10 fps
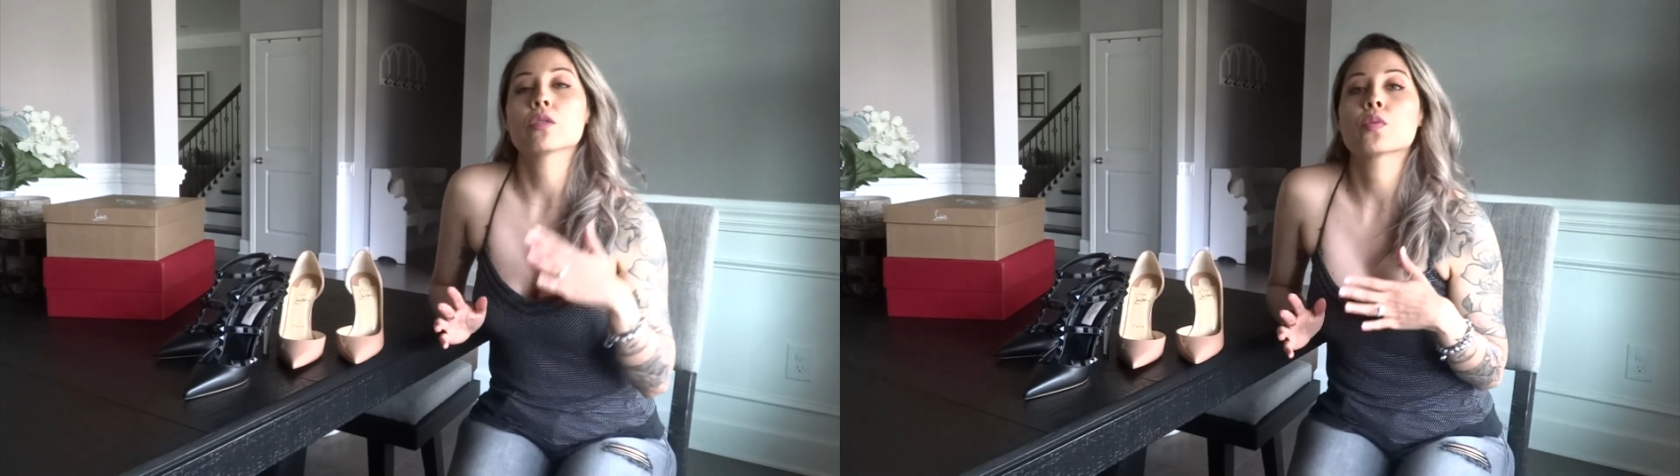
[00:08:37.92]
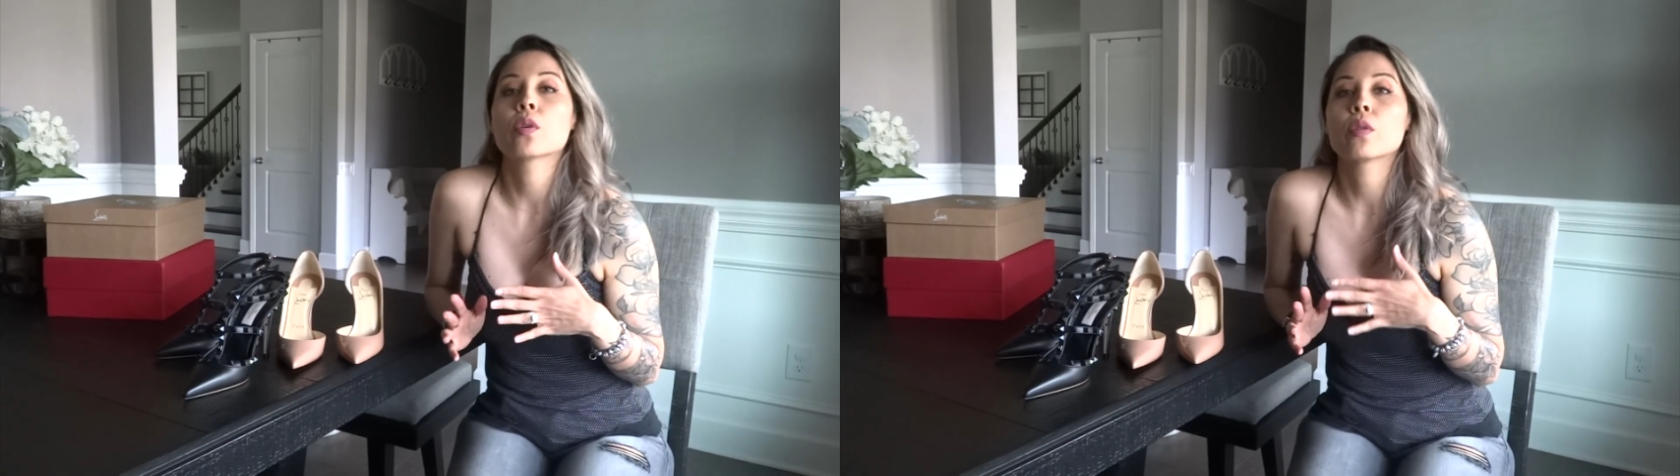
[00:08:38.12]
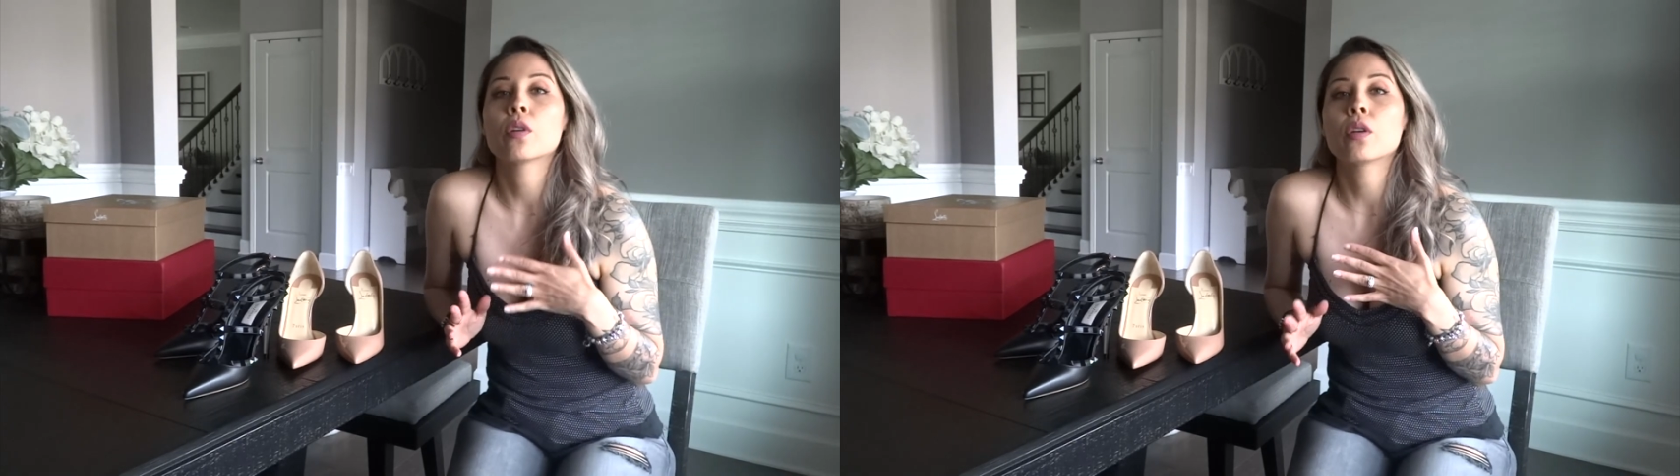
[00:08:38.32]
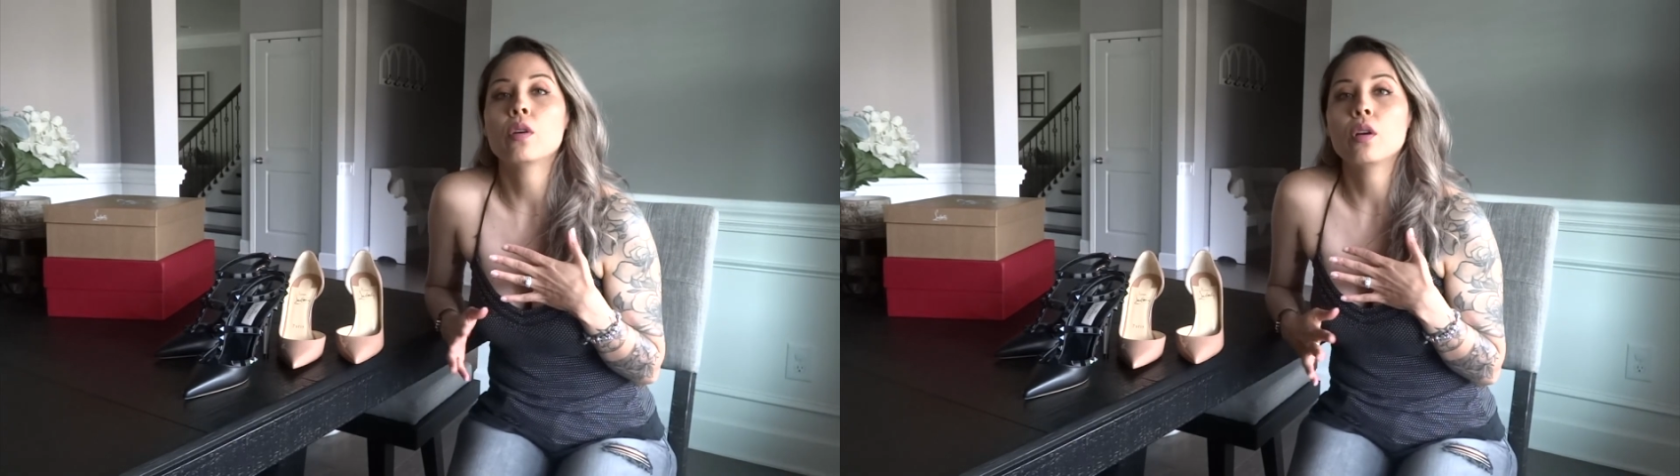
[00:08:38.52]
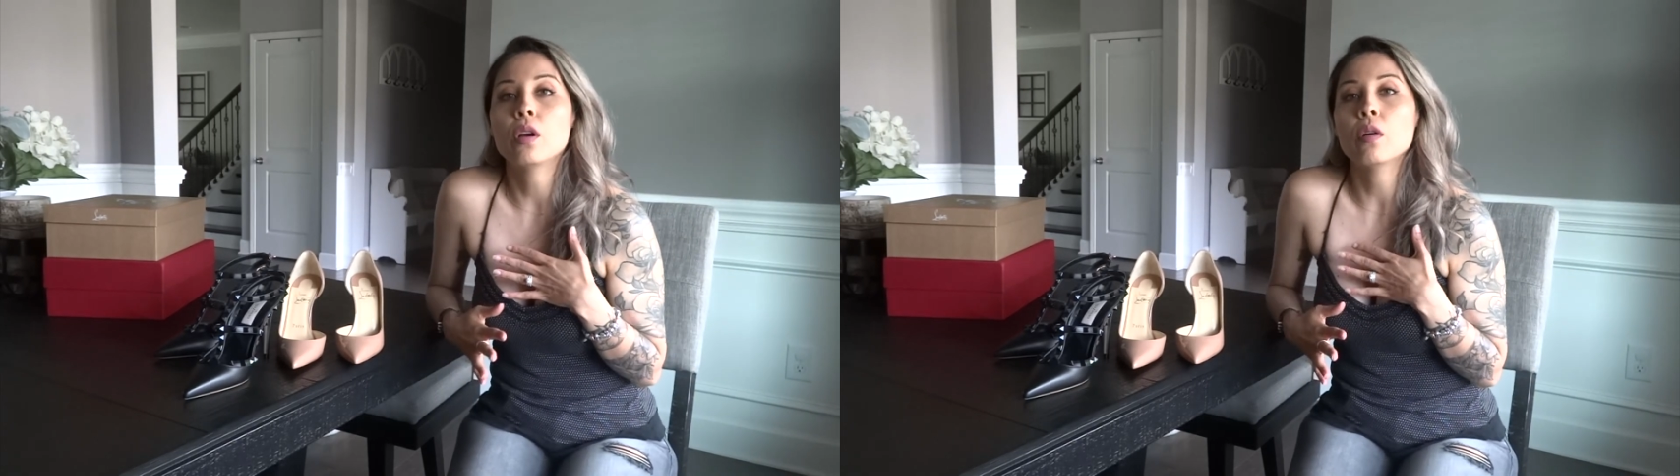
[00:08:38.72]
were
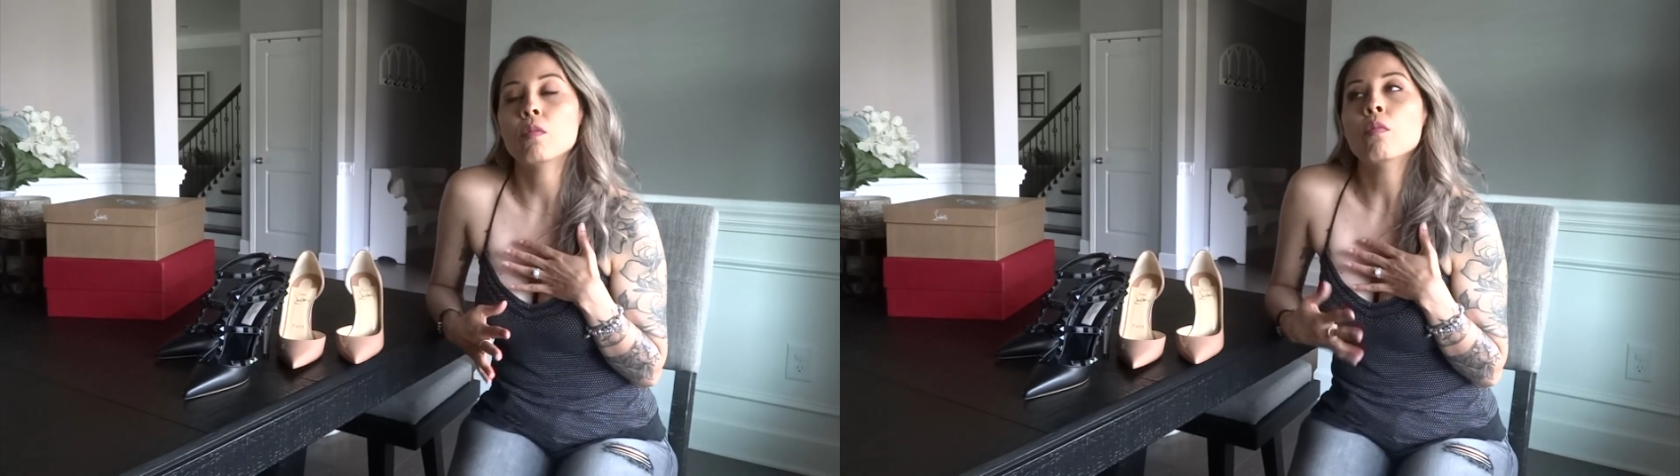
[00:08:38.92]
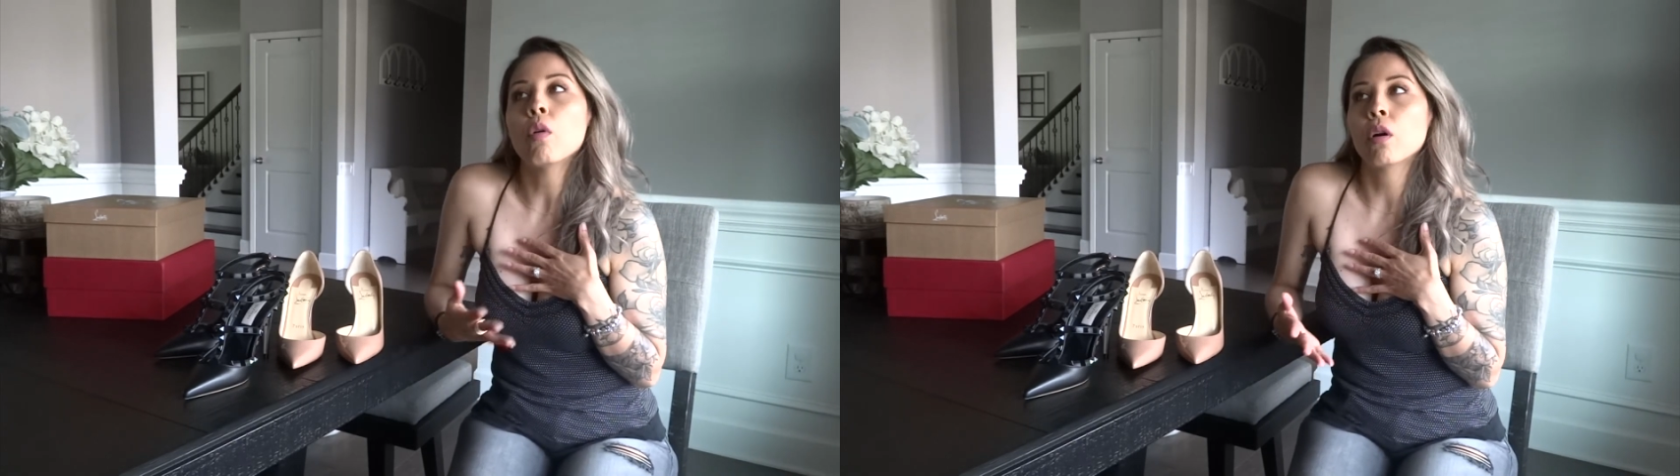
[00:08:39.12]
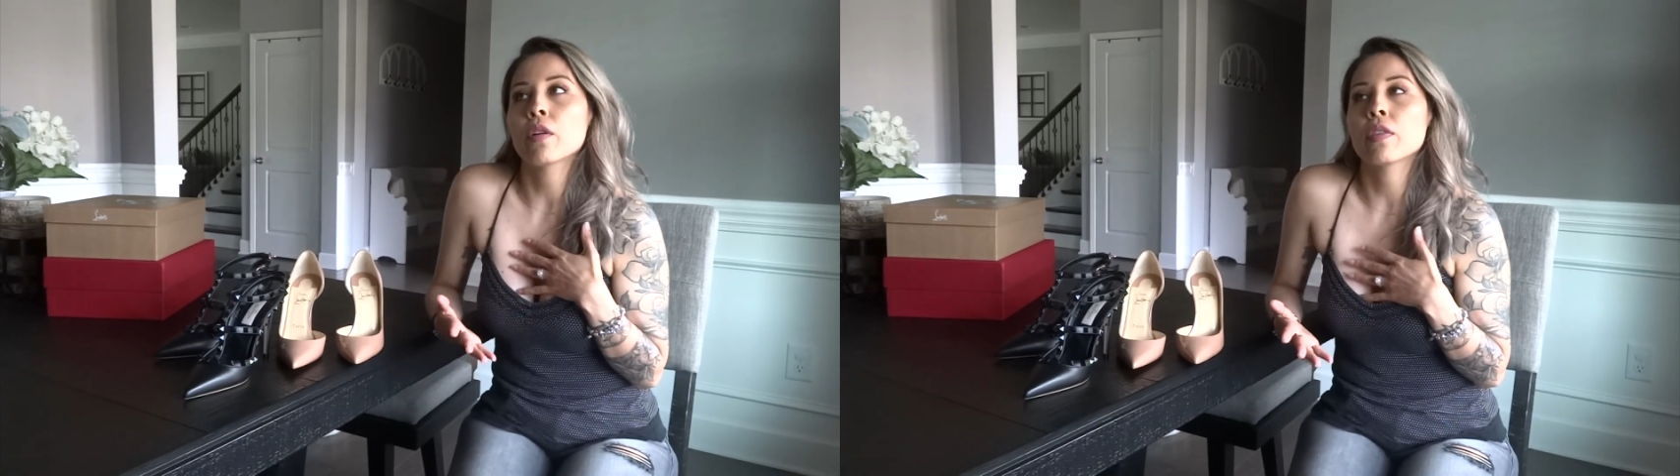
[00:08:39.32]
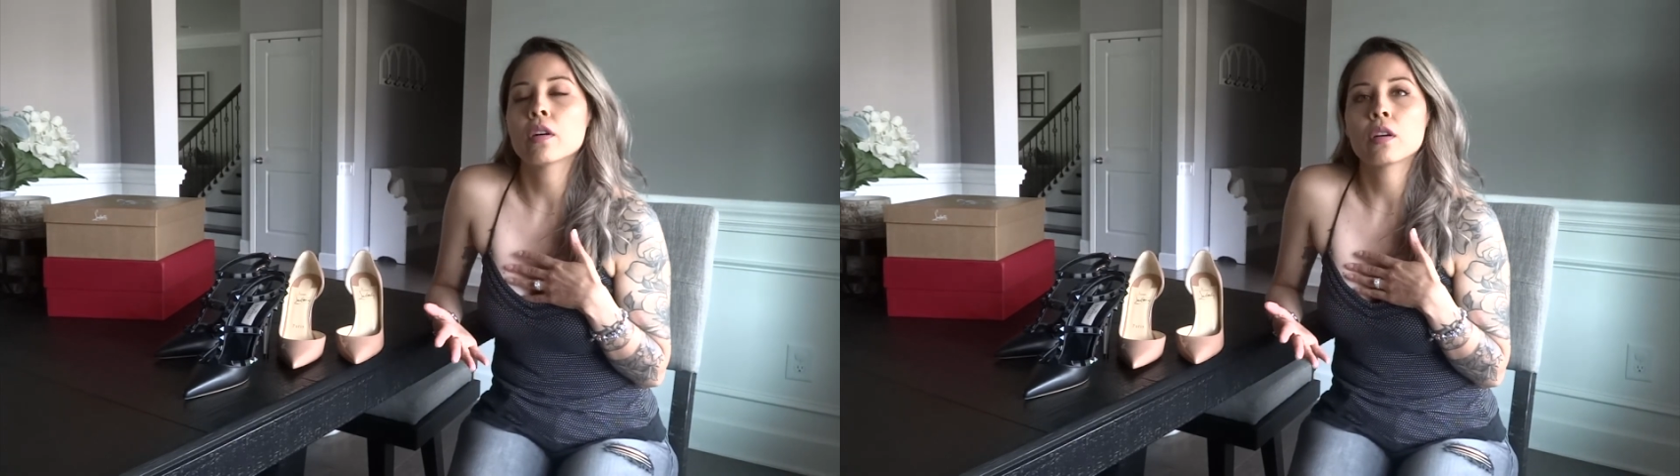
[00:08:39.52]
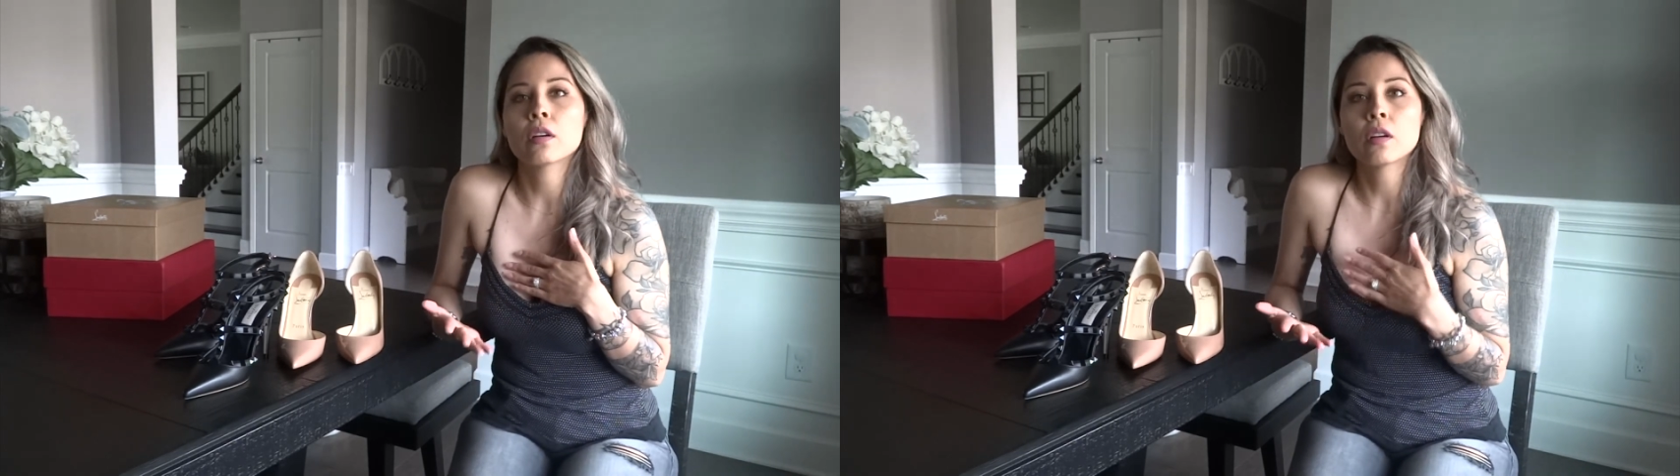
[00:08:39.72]
more on
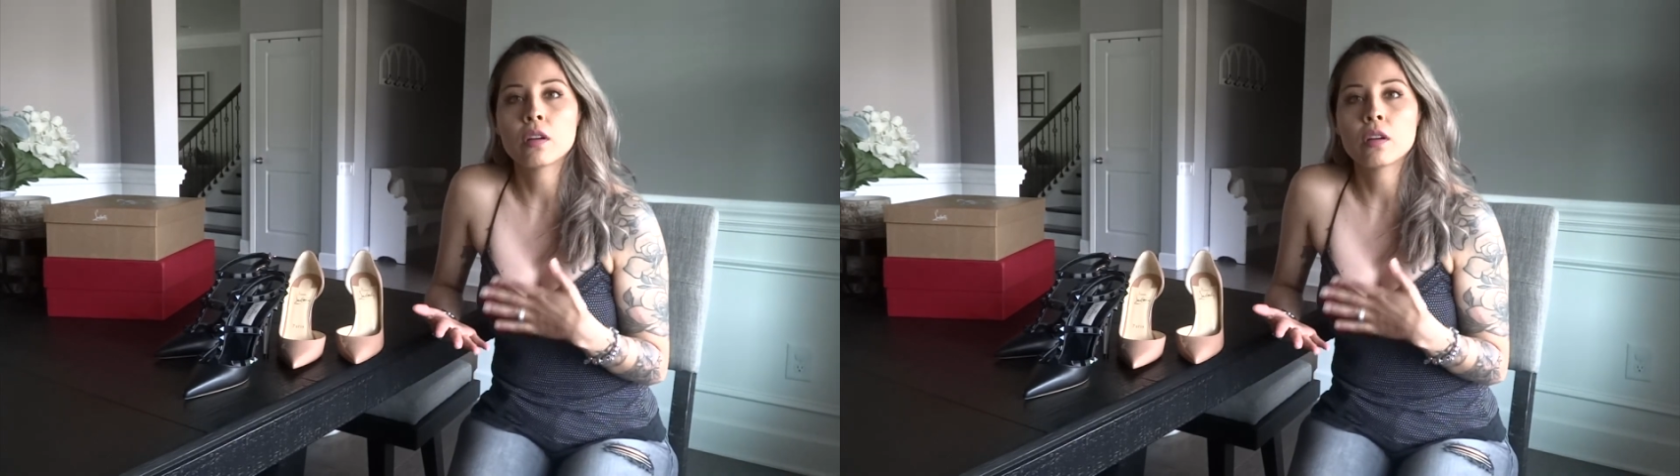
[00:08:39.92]
the